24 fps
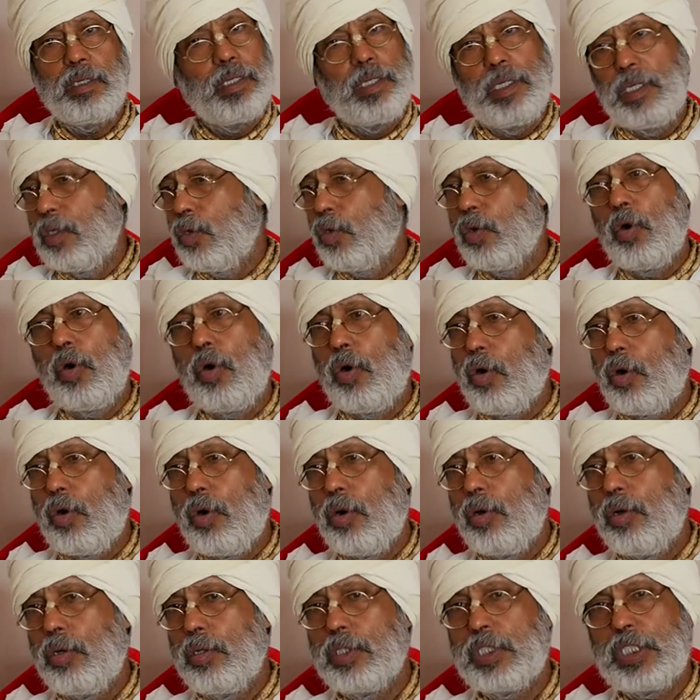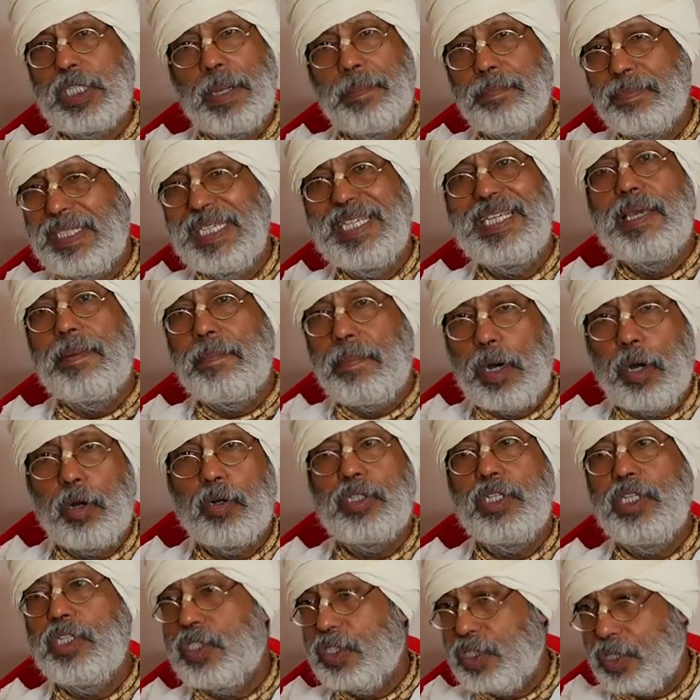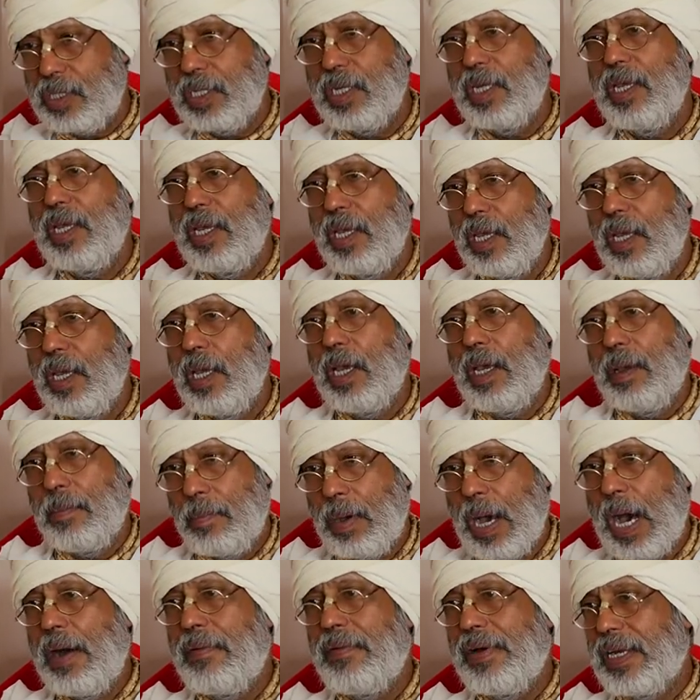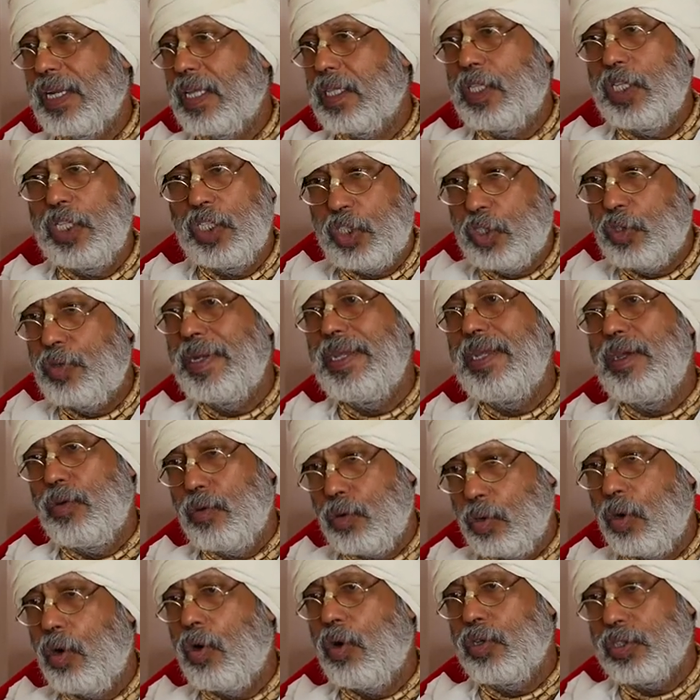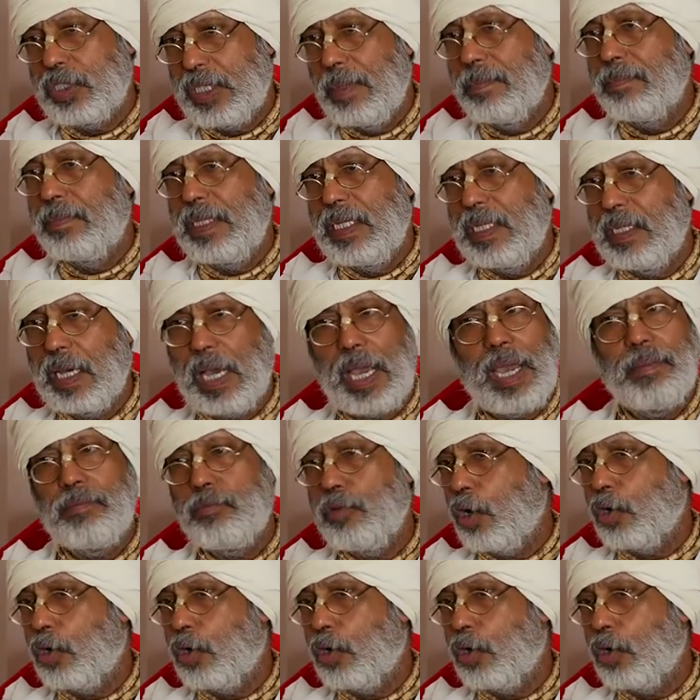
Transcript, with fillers: you know something about this uh, Mahabharata history, you know something. I am